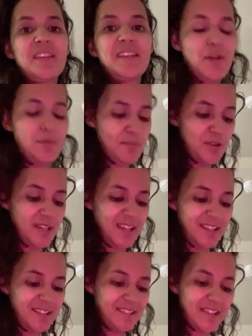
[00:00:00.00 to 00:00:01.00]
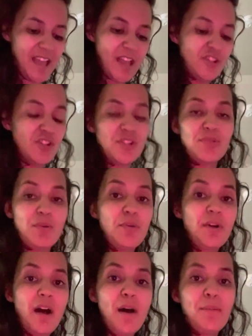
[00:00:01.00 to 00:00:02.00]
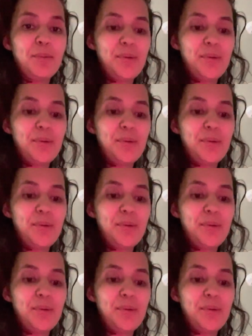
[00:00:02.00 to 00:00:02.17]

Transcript: Good morning. I just woke up.